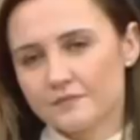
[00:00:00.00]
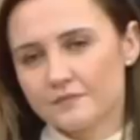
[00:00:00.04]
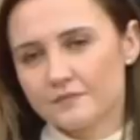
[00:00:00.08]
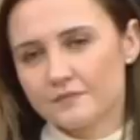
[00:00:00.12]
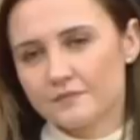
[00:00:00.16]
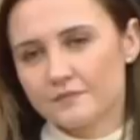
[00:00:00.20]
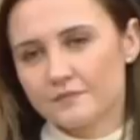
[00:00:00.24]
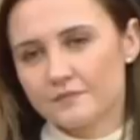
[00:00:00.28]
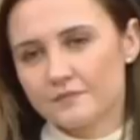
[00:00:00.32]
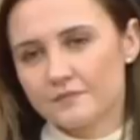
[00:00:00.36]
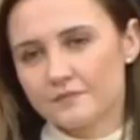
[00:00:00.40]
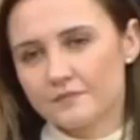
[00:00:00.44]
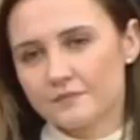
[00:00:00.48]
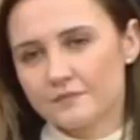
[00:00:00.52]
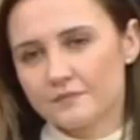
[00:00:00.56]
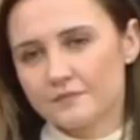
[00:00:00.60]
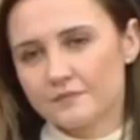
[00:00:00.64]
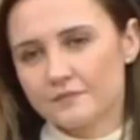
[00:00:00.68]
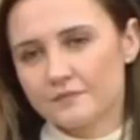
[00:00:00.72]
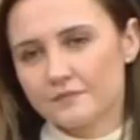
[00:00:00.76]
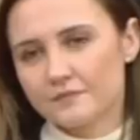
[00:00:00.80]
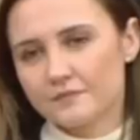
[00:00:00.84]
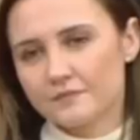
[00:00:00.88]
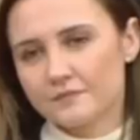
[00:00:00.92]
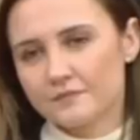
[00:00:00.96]

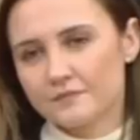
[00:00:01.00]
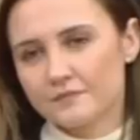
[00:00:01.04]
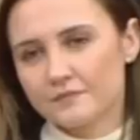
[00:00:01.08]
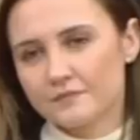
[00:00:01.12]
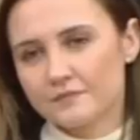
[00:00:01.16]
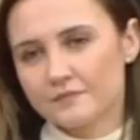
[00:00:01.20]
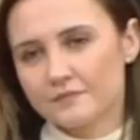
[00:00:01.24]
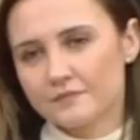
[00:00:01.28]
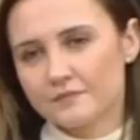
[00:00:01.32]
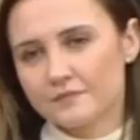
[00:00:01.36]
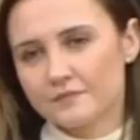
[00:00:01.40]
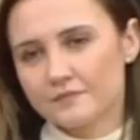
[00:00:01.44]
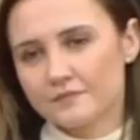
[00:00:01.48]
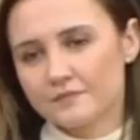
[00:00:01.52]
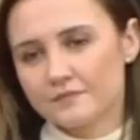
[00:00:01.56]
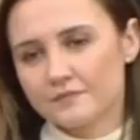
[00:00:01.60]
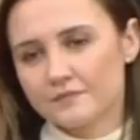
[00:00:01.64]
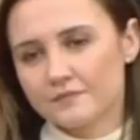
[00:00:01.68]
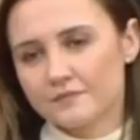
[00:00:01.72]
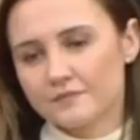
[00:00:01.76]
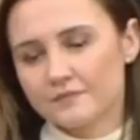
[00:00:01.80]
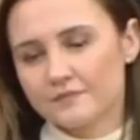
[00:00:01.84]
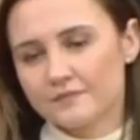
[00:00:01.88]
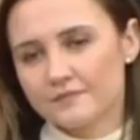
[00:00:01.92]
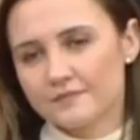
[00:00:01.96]

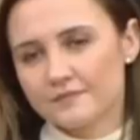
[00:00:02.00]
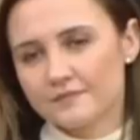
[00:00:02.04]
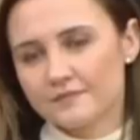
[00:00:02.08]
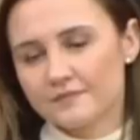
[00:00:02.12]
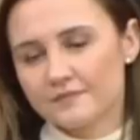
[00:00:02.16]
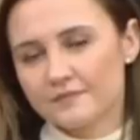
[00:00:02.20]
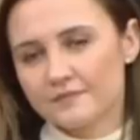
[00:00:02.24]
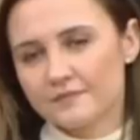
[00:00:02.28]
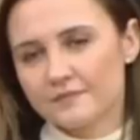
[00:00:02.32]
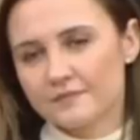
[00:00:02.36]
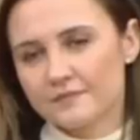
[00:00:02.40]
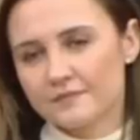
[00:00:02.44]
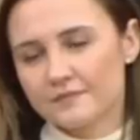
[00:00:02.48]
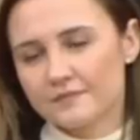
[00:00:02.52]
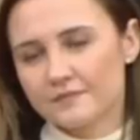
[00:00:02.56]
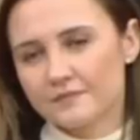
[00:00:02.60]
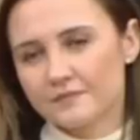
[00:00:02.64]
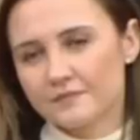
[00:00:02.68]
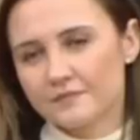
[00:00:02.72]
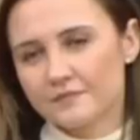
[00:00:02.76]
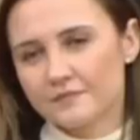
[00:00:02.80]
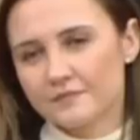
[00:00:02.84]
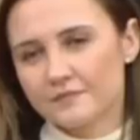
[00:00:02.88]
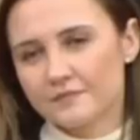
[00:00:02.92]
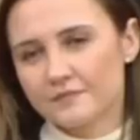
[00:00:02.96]

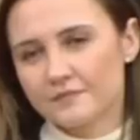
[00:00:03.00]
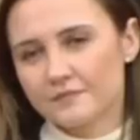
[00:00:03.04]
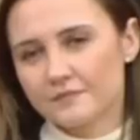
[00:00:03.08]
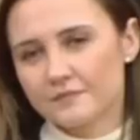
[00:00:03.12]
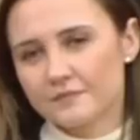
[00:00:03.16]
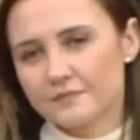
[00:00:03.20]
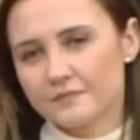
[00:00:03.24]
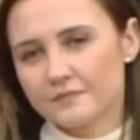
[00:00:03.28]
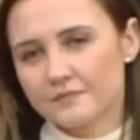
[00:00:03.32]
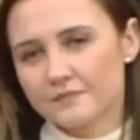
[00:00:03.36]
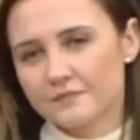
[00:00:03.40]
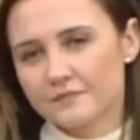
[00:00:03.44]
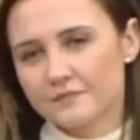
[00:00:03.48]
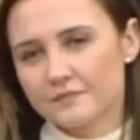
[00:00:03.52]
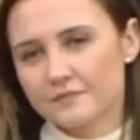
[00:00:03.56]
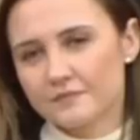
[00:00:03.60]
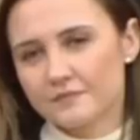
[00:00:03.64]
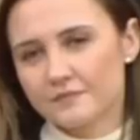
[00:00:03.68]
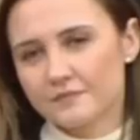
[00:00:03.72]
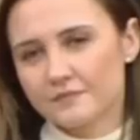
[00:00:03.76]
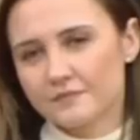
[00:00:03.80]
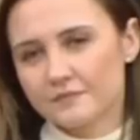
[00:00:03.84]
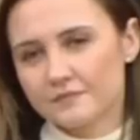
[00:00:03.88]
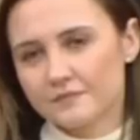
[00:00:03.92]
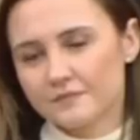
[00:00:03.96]

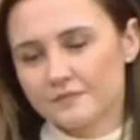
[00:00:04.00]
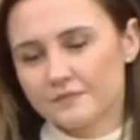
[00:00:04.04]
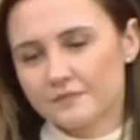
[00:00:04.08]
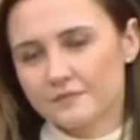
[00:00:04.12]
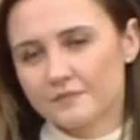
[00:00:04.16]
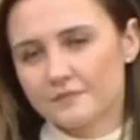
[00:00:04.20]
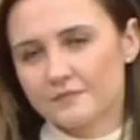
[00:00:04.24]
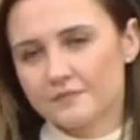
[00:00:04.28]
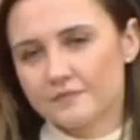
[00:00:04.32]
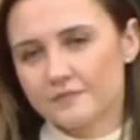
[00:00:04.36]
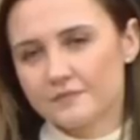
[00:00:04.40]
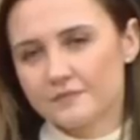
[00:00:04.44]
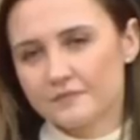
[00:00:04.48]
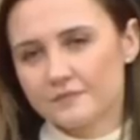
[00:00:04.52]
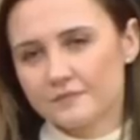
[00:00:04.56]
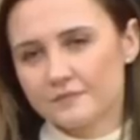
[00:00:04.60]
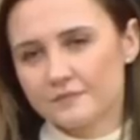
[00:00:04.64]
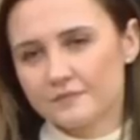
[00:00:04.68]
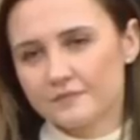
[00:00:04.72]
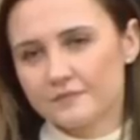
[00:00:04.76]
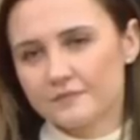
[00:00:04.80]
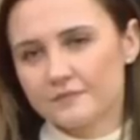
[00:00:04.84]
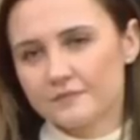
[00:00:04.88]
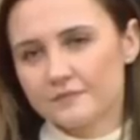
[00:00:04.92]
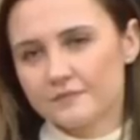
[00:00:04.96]

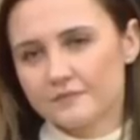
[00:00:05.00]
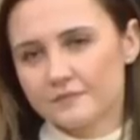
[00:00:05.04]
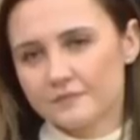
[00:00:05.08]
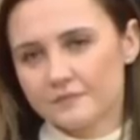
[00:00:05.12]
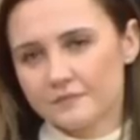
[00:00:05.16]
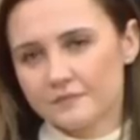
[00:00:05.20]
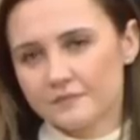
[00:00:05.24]
(not speaking)